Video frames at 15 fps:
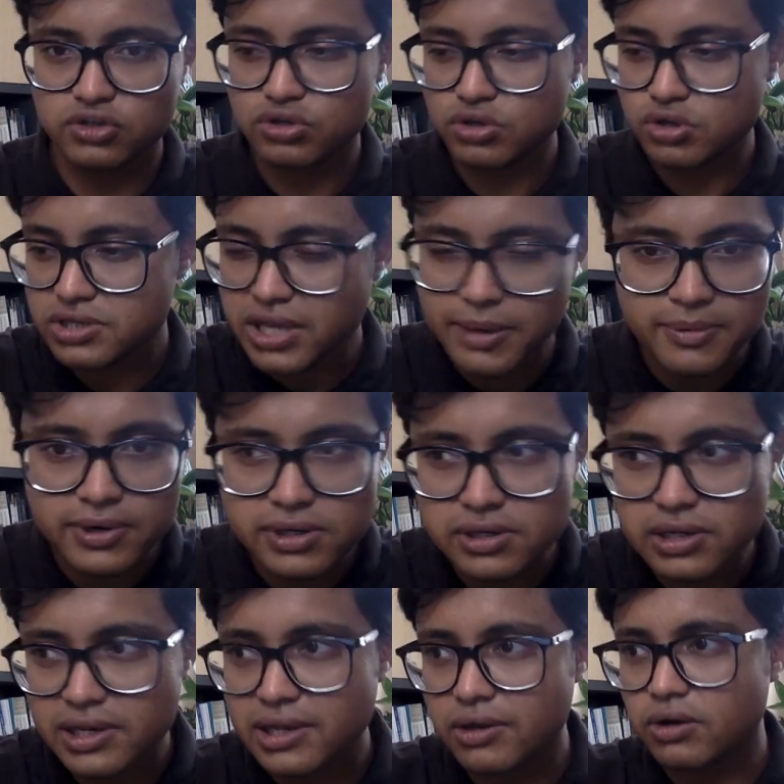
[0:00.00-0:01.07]
So several
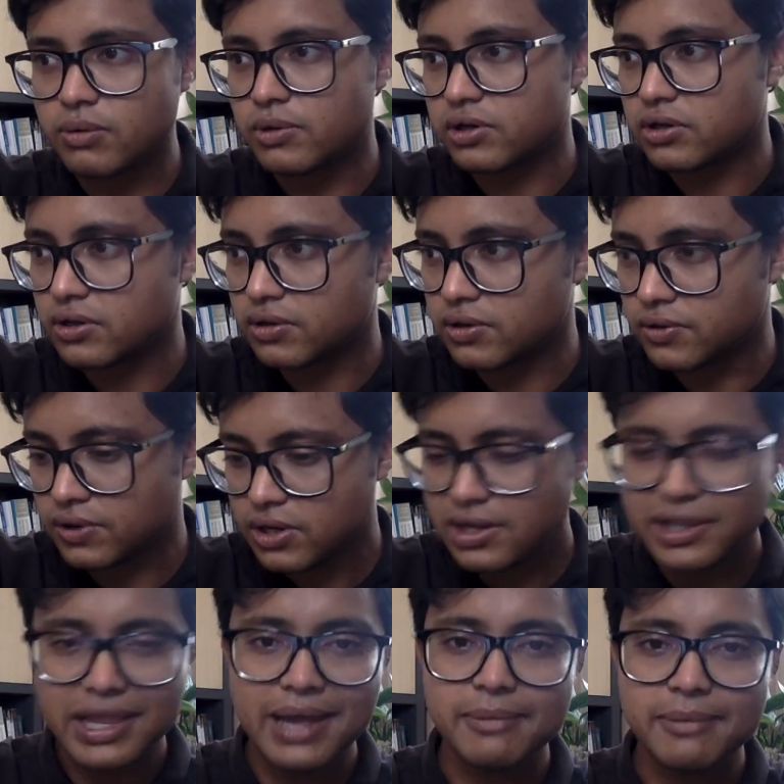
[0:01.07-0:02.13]

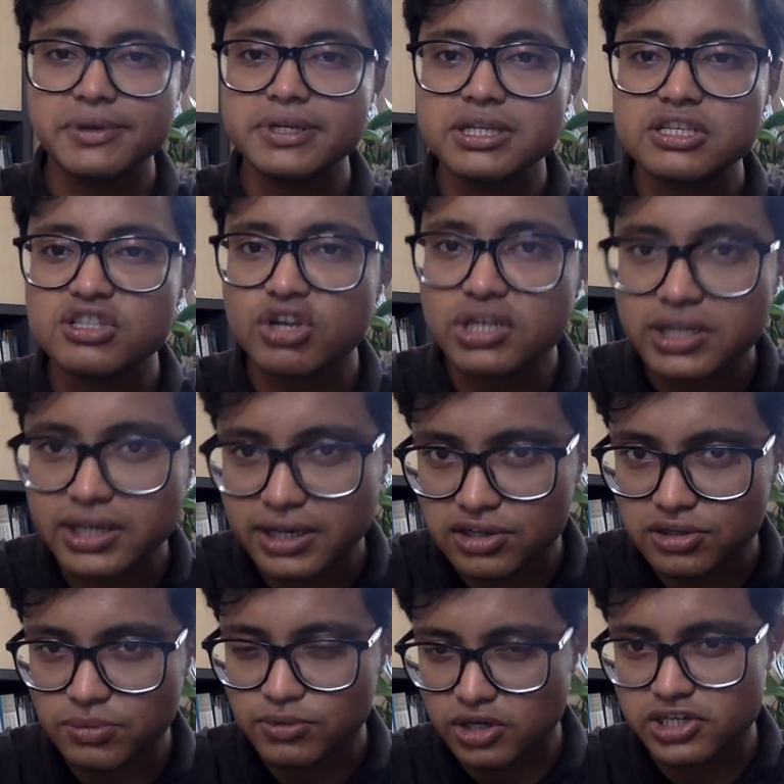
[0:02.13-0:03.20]
liability is not a case
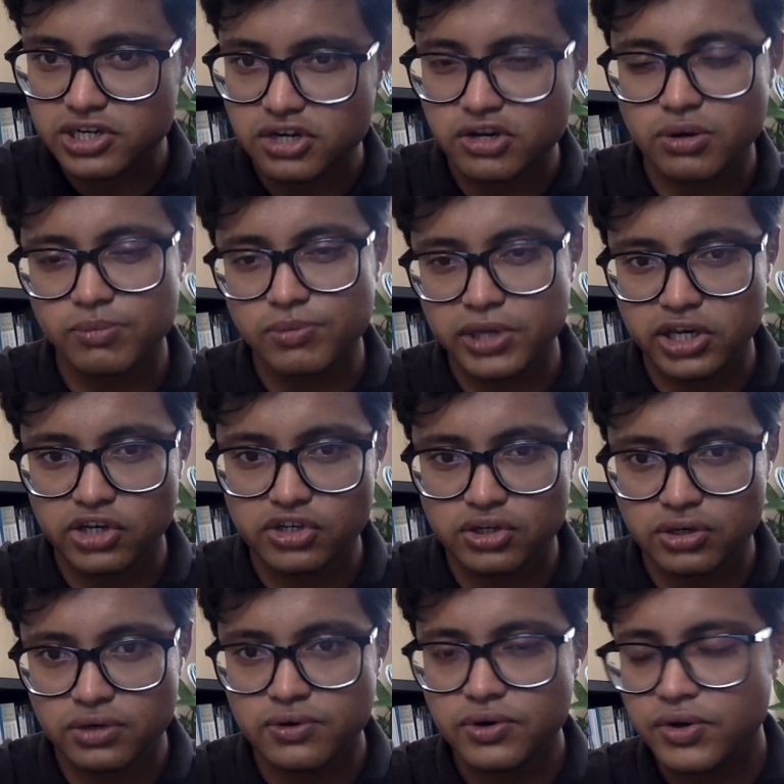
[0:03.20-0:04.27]
of solidary
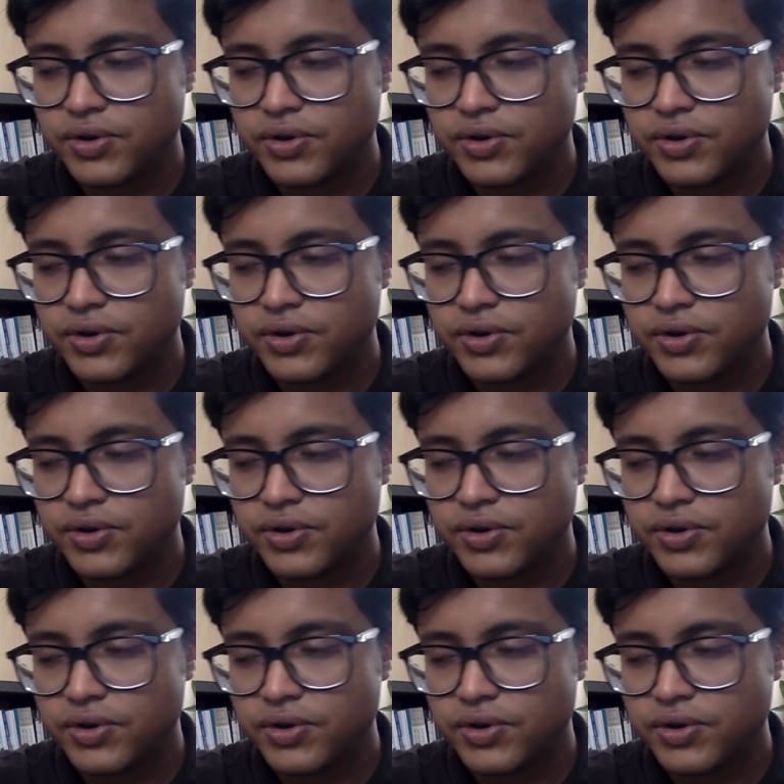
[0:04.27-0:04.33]
obligation.